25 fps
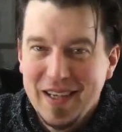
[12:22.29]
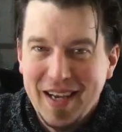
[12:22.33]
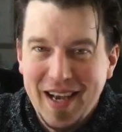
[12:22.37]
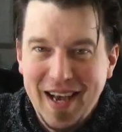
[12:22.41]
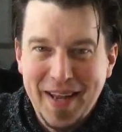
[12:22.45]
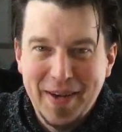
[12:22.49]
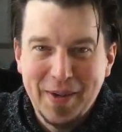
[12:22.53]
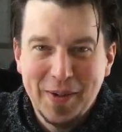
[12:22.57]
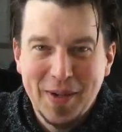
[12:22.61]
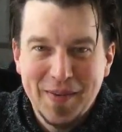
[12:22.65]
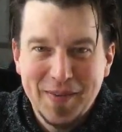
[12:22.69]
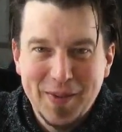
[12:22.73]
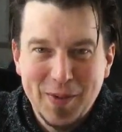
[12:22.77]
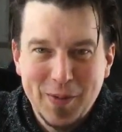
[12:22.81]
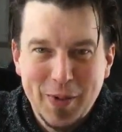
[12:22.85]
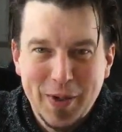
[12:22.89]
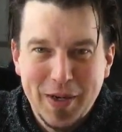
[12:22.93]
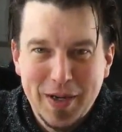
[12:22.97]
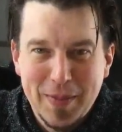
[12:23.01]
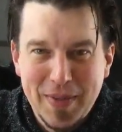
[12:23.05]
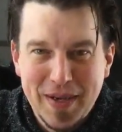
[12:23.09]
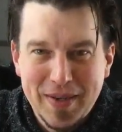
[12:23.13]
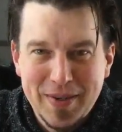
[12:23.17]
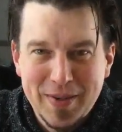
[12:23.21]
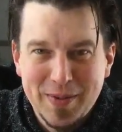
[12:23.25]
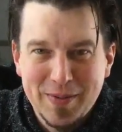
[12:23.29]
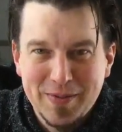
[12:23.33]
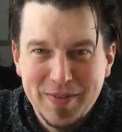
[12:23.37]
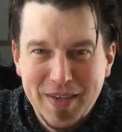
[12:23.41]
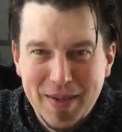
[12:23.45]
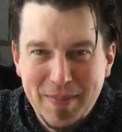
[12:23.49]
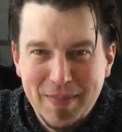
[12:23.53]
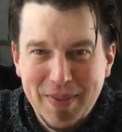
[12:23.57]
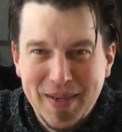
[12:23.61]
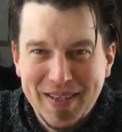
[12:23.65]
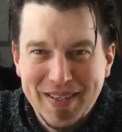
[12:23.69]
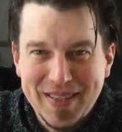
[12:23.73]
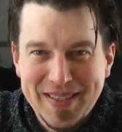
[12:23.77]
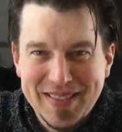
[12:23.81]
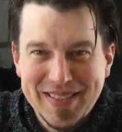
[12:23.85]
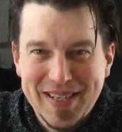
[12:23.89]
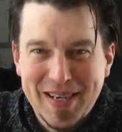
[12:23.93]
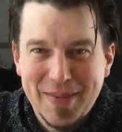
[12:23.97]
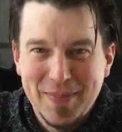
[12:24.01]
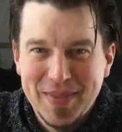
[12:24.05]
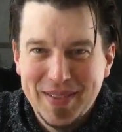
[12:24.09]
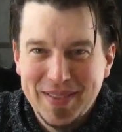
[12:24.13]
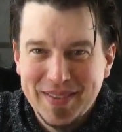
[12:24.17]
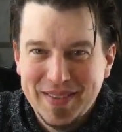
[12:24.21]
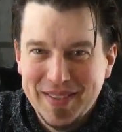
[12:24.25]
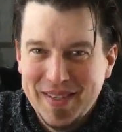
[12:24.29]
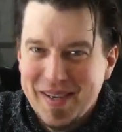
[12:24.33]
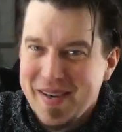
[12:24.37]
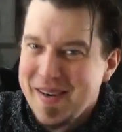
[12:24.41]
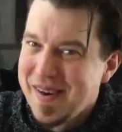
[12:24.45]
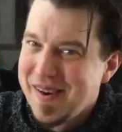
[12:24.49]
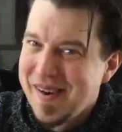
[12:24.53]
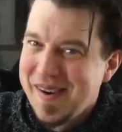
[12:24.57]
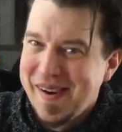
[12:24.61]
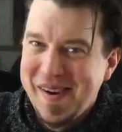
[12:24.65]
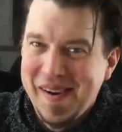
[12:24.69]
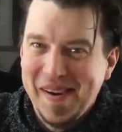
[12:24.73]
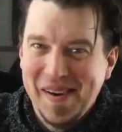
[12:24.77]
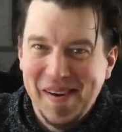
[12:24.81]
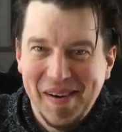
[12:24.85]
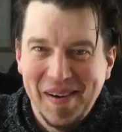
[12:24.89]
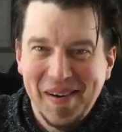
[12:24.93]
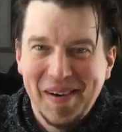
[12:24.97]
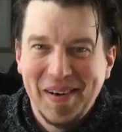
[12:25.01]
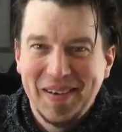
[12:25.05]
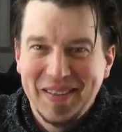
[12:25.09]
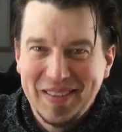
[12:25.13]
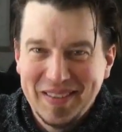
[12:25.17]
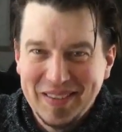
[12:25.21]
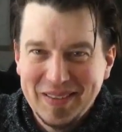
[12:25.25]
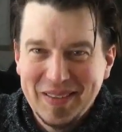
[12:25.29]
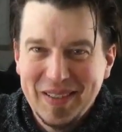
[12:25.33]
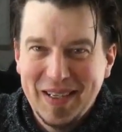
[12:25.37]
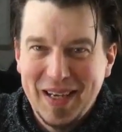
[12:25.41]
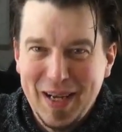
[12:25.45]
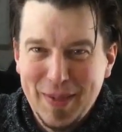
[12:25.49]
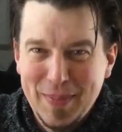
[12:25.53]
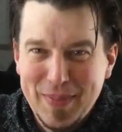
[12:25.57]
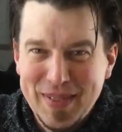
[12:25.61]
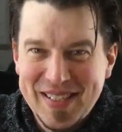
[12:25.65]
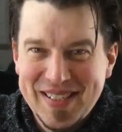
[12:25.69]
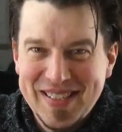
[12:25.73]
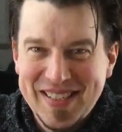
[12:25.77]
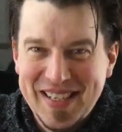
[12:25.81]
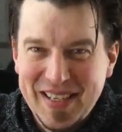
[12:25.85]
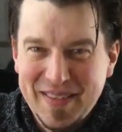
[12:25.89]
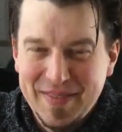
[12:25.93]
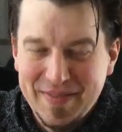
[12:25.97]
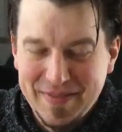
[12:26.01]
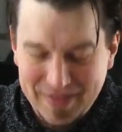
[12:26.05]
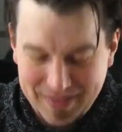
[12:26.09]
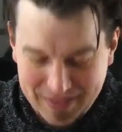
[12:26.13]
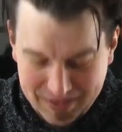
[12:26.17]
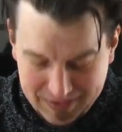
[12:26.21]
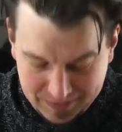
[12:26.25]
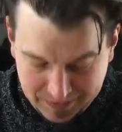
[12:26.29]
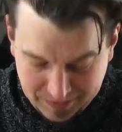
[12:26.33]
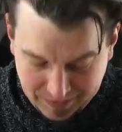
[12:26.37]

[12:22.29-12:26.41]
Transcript: I don't have to worry about no vampires coming. I'll be safe.